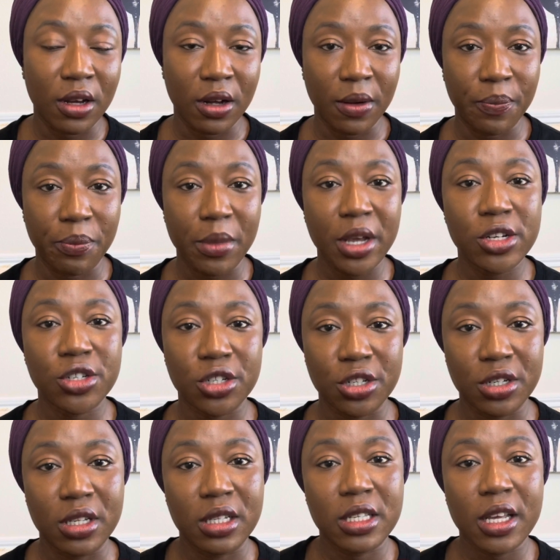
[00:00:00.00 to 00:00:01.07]
measure you. The
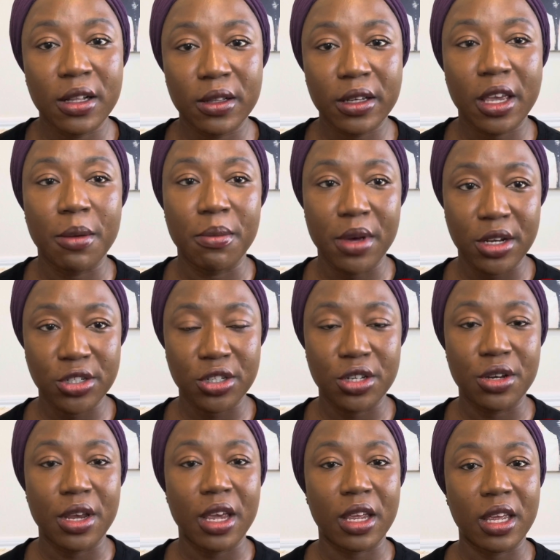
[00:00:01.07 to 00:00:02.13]
tailor can measure you
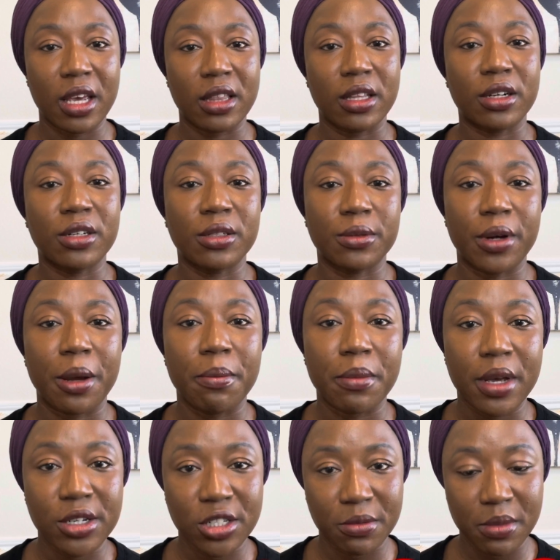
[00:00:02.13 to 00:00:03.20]
and get the correct
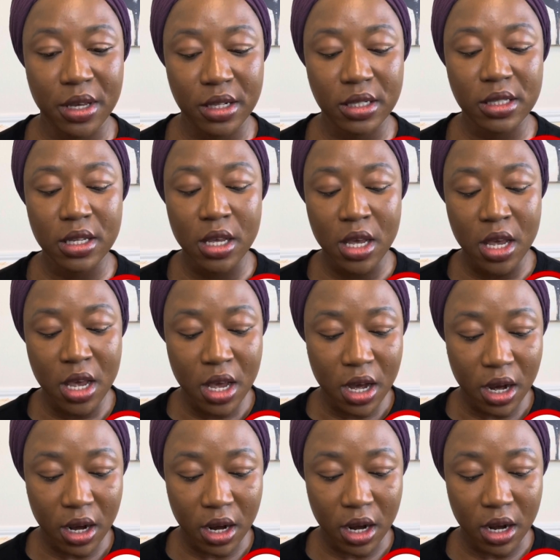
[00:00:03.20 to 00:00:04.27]
measurements.
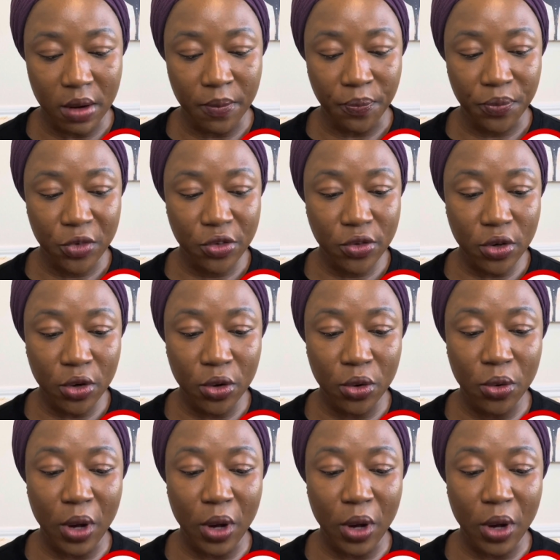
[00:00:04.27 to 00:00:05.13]
So I